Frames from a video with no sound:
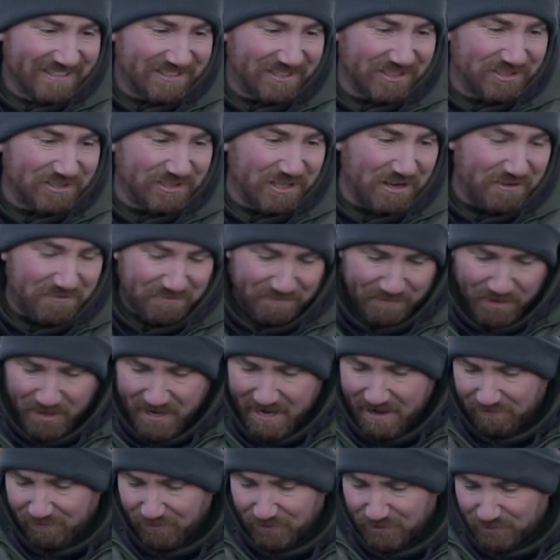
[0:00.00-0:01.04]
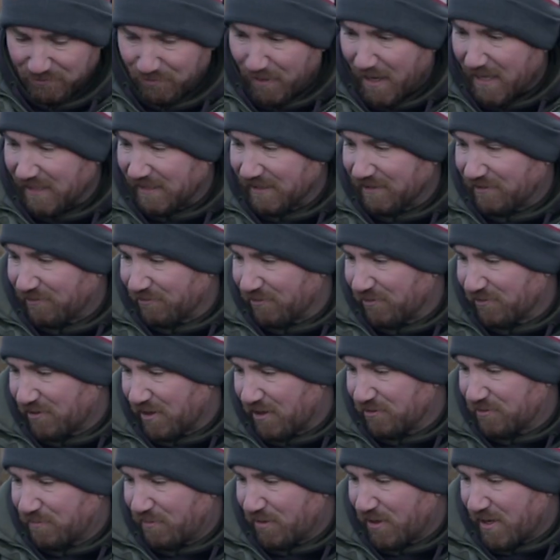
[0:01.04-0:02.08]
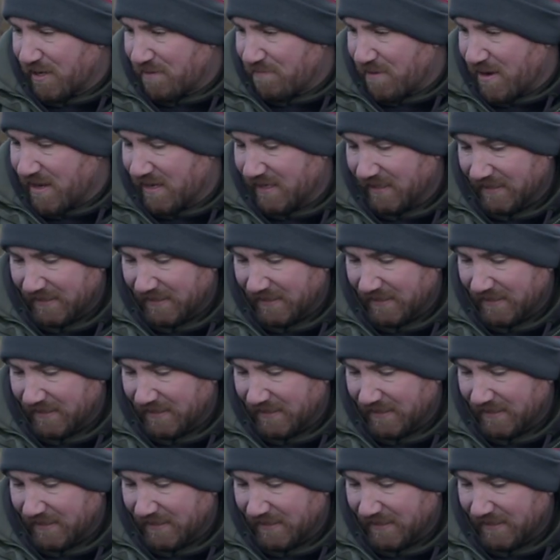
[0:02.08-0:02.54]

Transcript: to show for my efforts wading through those bream.